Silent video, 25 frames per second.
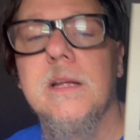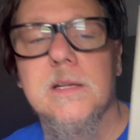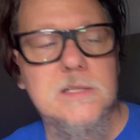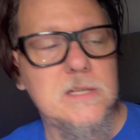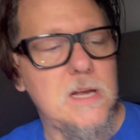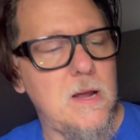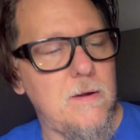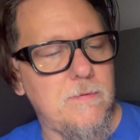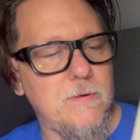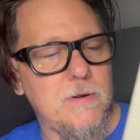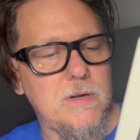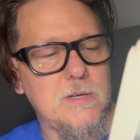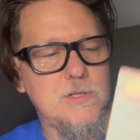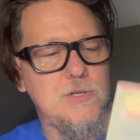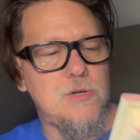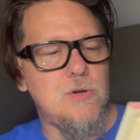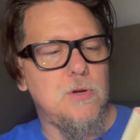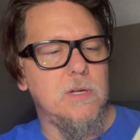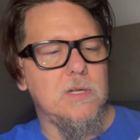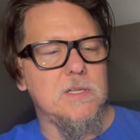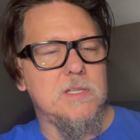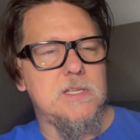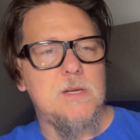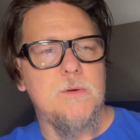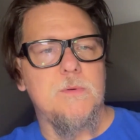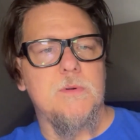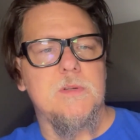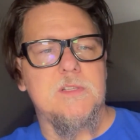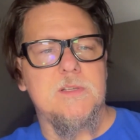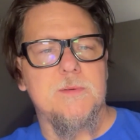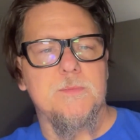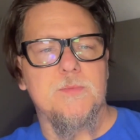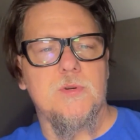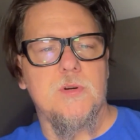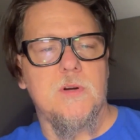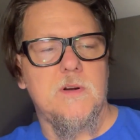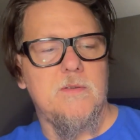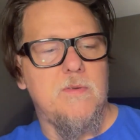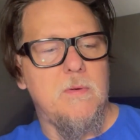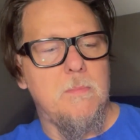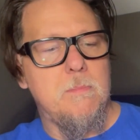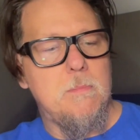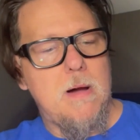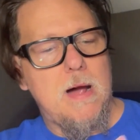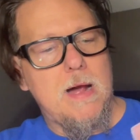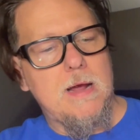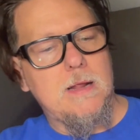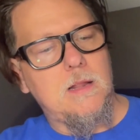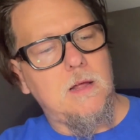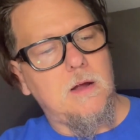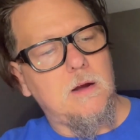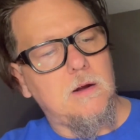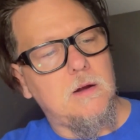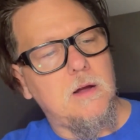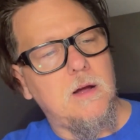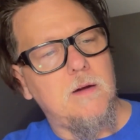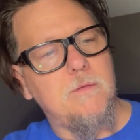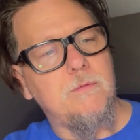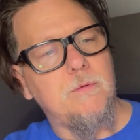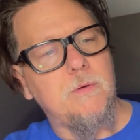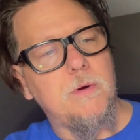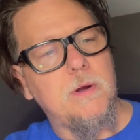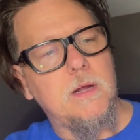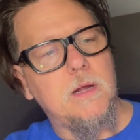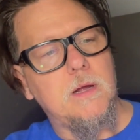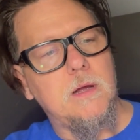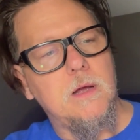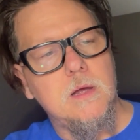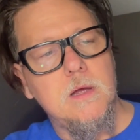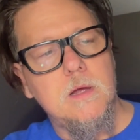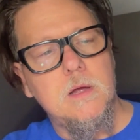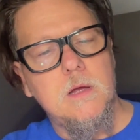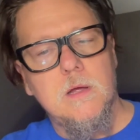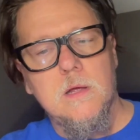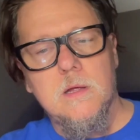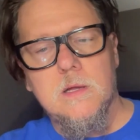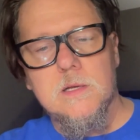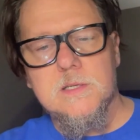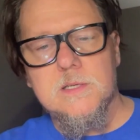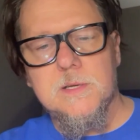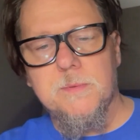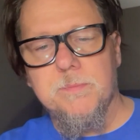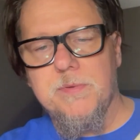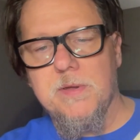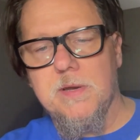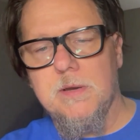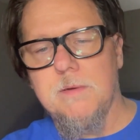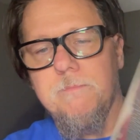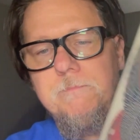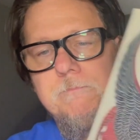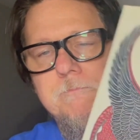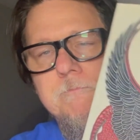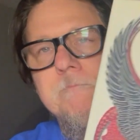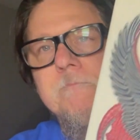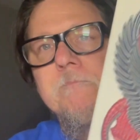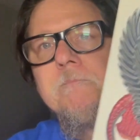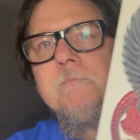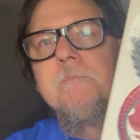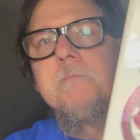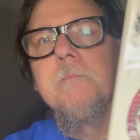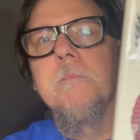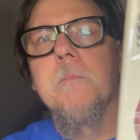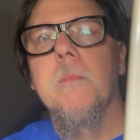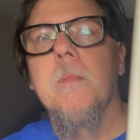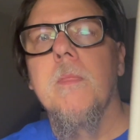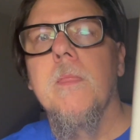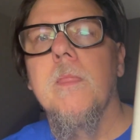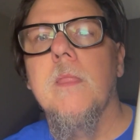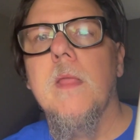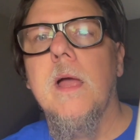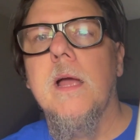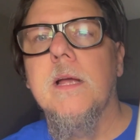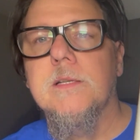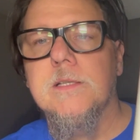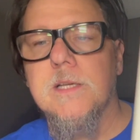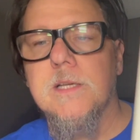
It's covered, as you can see, with some sort of a mylar covering, something nice.